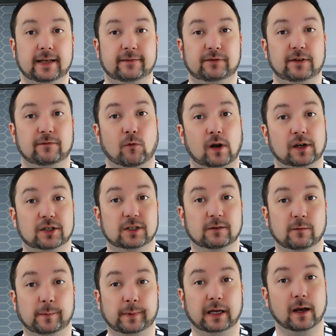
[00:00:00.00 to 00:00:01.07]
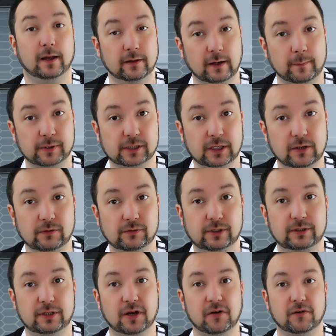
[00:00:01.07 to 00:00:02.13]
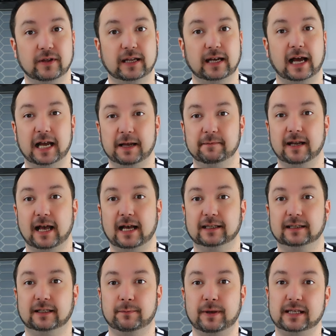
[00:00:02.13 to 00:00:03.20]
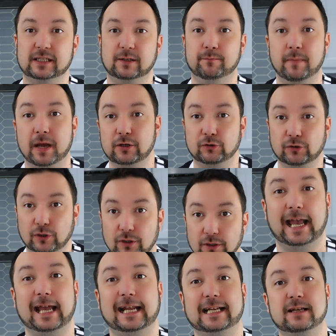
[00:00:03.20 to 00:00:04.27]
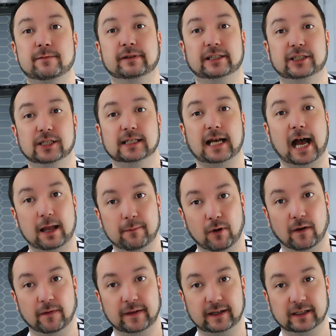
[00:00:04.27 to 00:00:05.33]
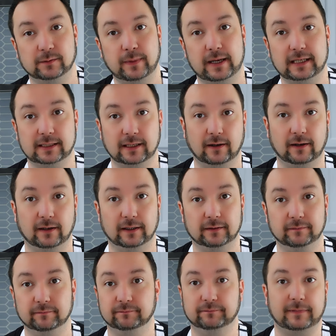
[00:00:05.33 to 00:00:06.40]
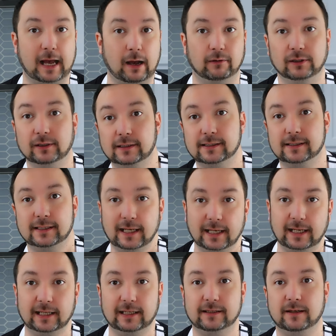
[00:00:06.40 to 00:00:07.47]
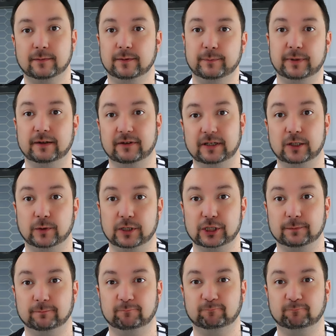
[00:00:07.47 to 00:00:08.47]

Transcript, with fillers: If you've watched some of my other episodes, you know that I'm not the best measurer, and I typically just eyeball things based on how it looks and a little bit of intuition.